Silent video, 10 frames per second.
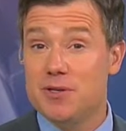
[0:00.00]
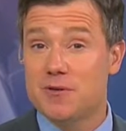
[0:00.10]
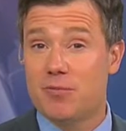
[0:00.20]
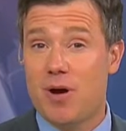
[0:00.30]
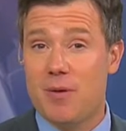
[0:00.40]

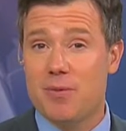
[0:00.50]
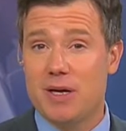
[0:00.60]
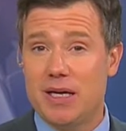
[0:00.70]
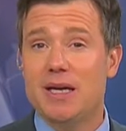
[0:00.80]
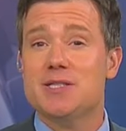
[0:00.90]
piece of
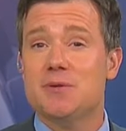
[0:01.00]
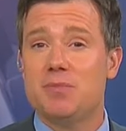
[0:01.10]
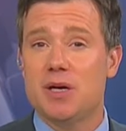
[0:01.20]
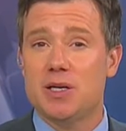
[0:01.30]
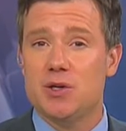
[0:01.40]
property
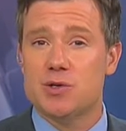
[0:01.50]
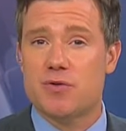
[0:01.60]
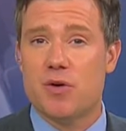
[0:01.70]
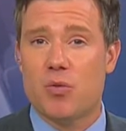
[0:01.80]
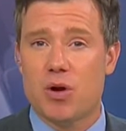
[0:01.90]
isn't being
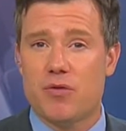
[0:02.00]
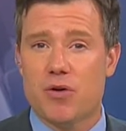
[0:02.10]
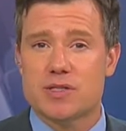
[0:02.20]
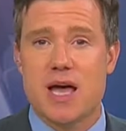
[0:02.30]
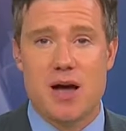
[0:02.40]
used for
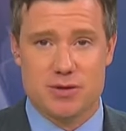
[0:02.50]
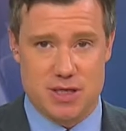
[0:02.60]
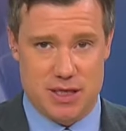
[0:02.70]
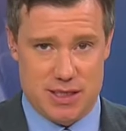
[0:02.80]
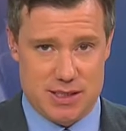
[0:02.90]
workforce
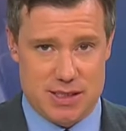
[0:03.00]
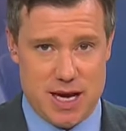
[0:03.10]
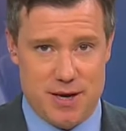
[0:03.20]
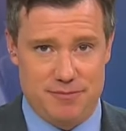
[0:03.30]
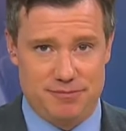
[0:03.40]
housing
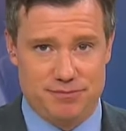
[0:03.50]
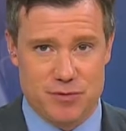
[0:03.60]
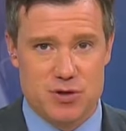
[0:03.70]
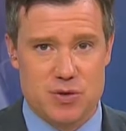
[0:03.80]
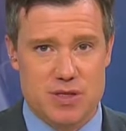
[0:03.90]
instead.
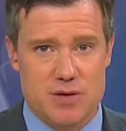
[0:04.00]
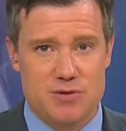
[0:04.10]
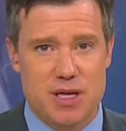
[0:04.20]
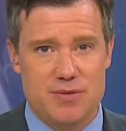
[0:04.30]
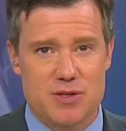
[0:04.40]
News 3's
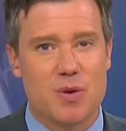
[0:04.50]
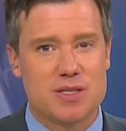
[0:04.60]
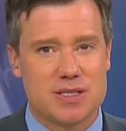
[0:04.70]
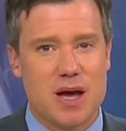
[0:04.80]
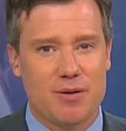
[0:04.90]
Andrew Davis
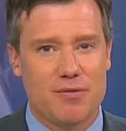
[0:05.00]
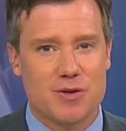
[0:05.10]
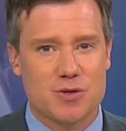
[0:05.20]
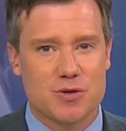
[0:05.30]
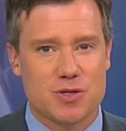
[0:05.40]
went to town
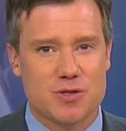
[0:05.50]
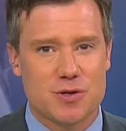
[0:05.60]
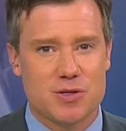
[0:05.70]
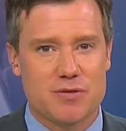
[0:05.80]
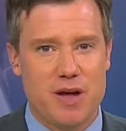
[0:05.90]
officials in
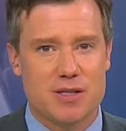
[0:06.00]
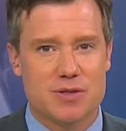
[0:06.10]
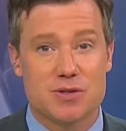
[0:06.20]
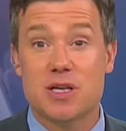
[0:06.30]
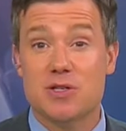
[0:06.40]
search of
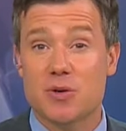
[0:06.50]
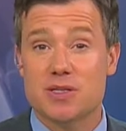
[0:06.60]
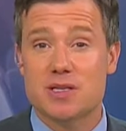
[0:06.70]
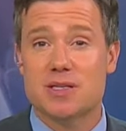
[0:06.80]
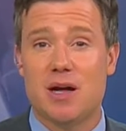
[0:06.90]
answers. He
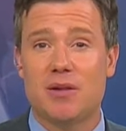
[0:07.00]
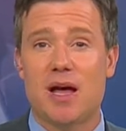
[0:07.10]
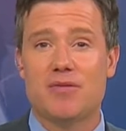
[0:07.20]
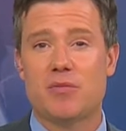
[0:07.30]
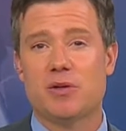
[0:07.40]
joins us now
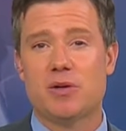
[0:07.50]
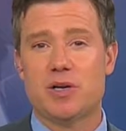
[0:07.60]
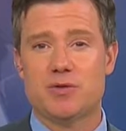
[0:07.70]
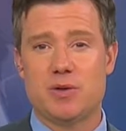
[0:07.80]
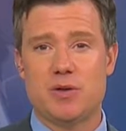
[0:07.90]
live from the
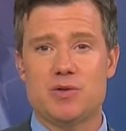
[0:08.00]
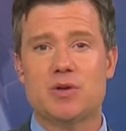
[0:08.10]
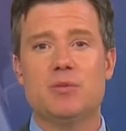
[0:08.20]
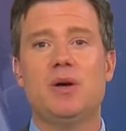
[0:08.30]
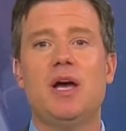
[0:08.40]
Lowcountry
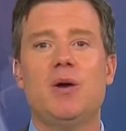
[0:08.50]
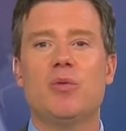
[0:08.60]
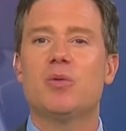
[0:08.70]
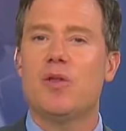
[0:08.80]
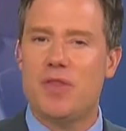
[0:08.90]
Newsroom
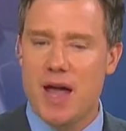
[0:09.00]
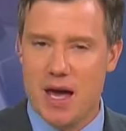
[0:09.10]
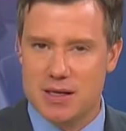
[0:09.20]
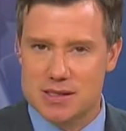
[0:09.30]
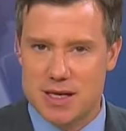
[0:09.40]
with what they
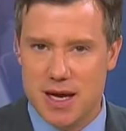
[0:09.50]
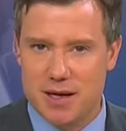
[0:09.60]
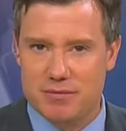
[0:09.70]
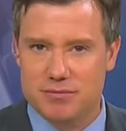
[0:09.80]
had to say.